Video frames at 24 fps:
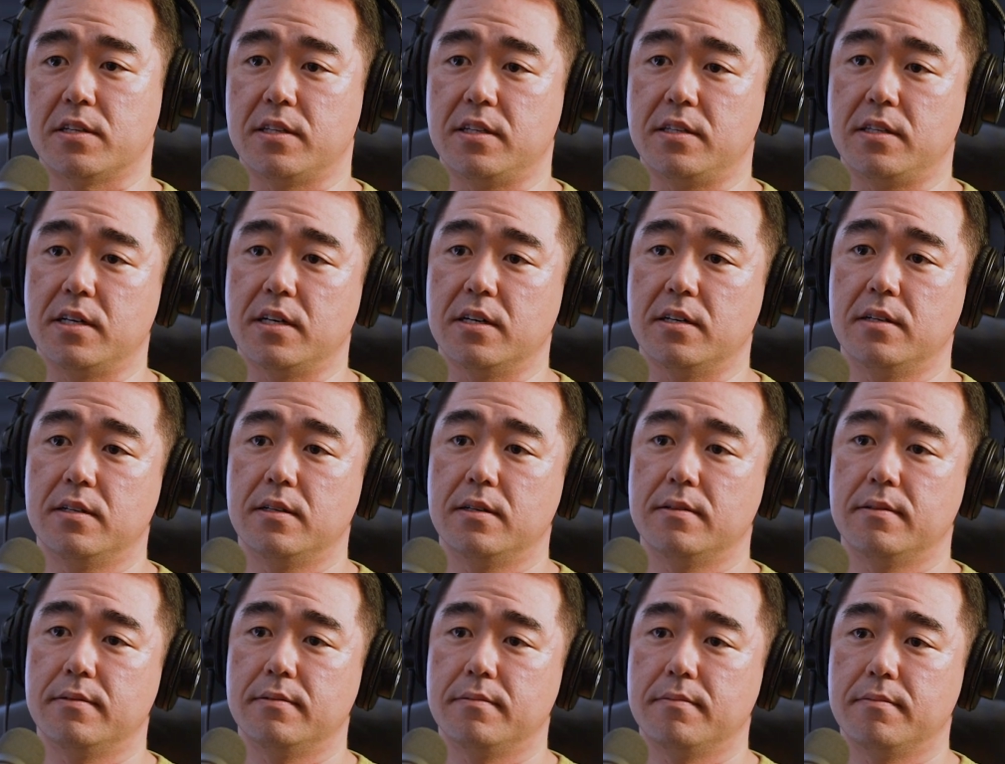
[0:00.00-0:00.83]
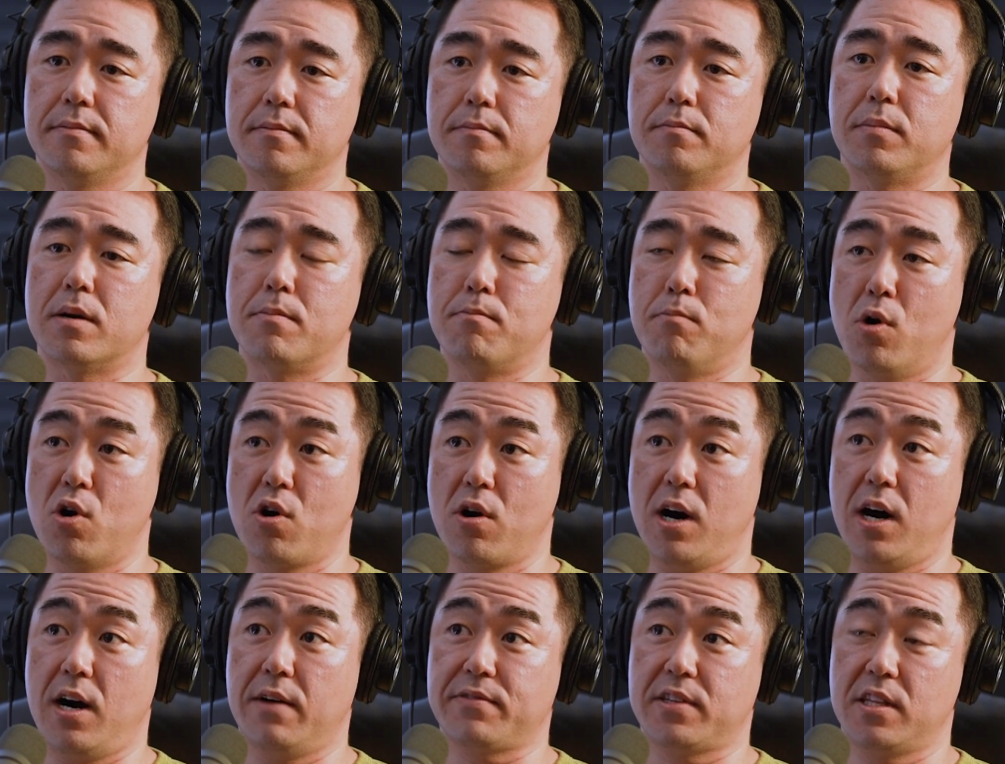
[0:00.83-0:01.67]
on the deal but more
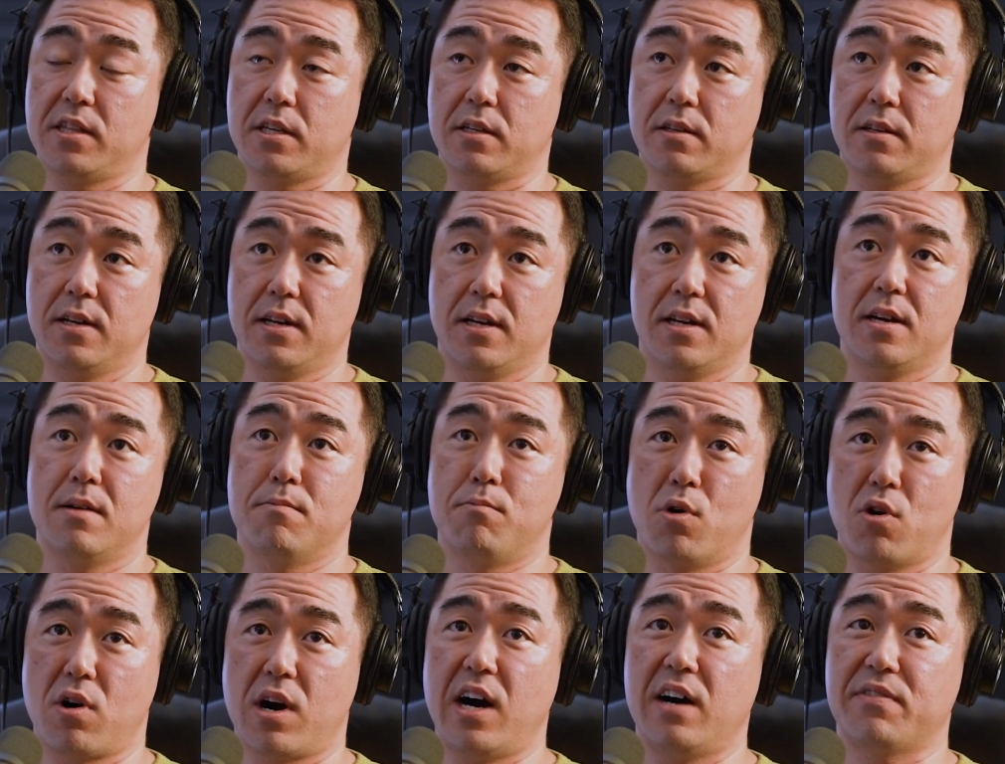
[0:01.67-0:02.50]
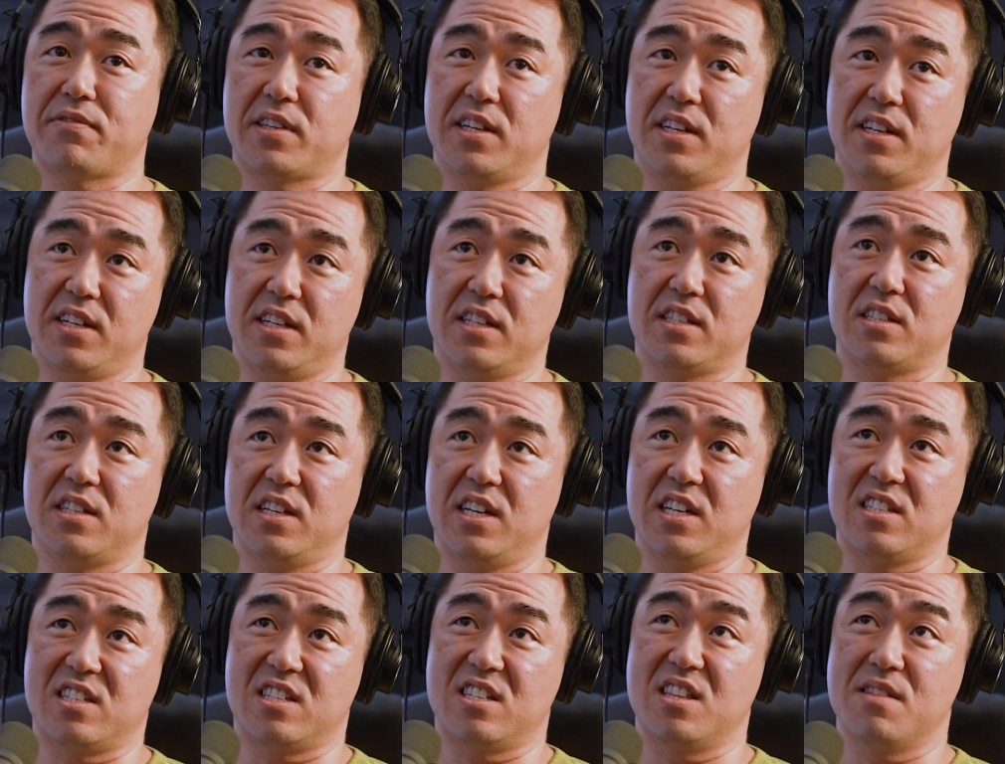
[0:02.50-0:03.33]
often that more often it's
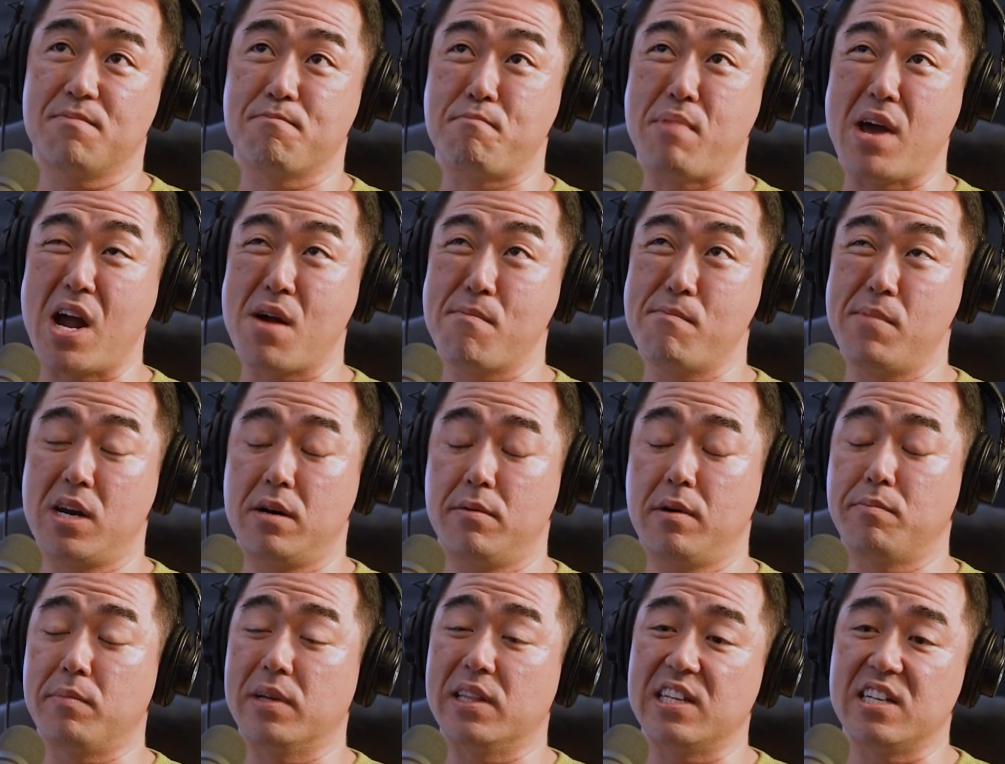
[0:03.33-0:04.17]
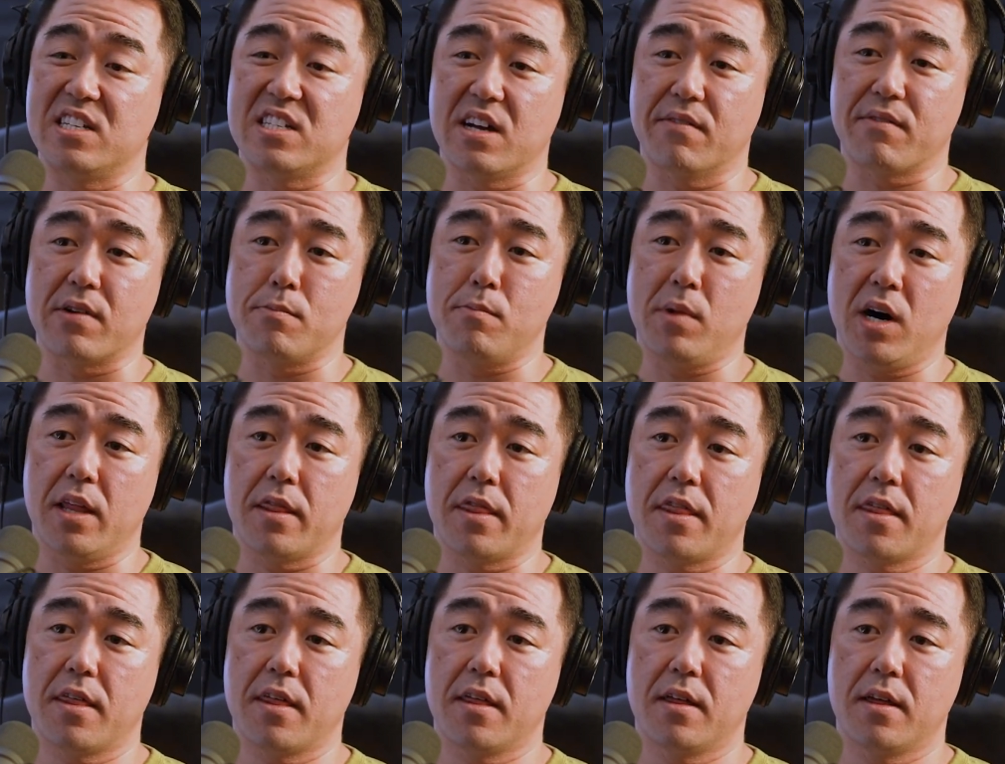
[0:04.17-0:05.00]
it bare minimum at least every
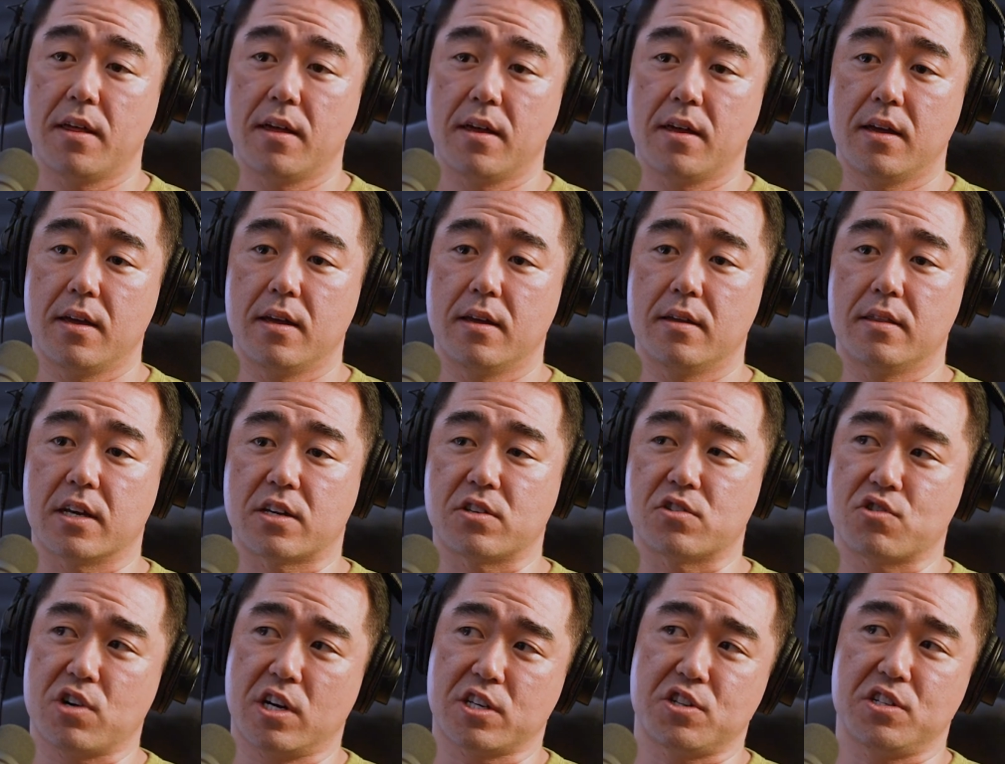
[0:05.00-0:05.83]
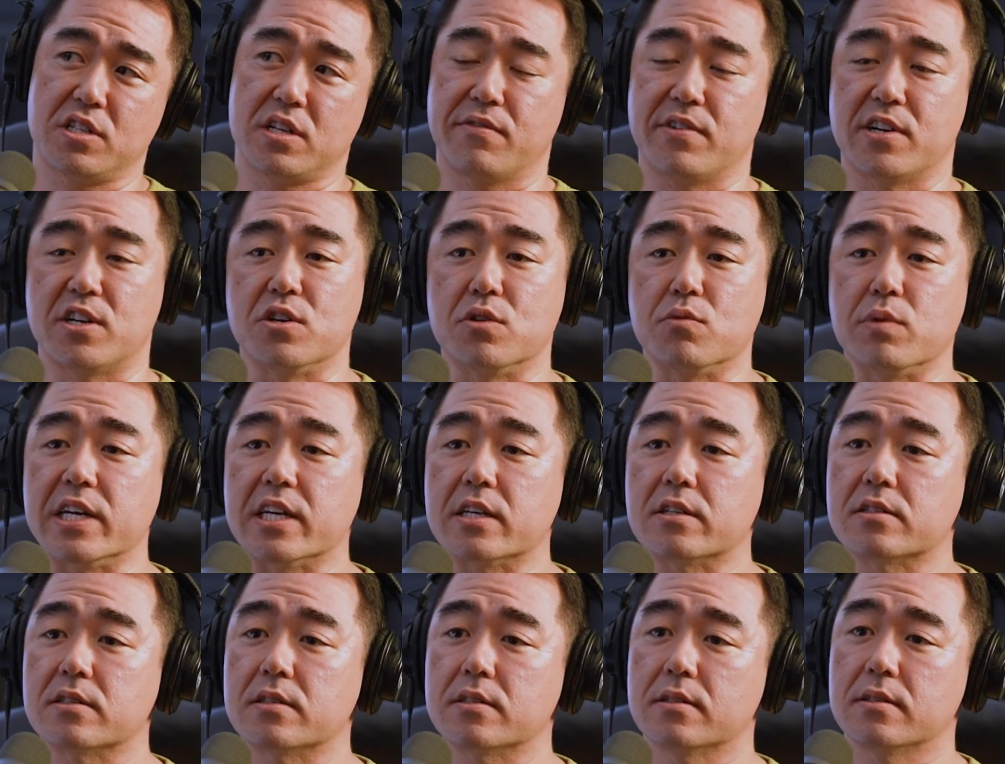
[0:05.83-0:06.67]
month the construction's every two
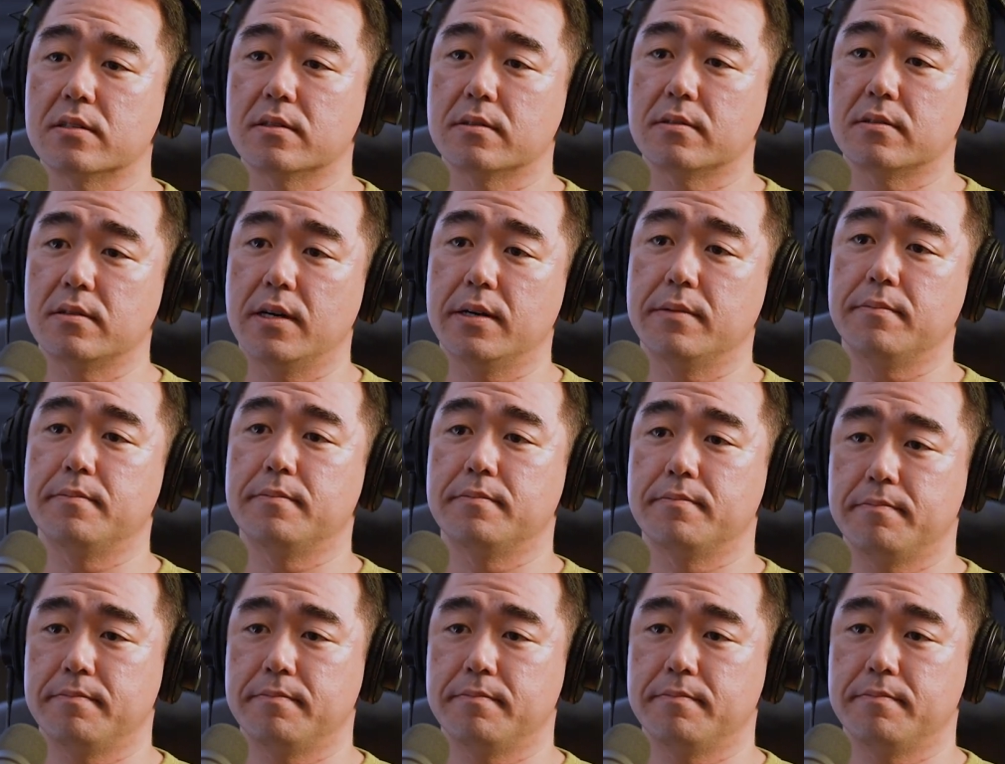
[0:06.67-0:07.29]
weeks yeah.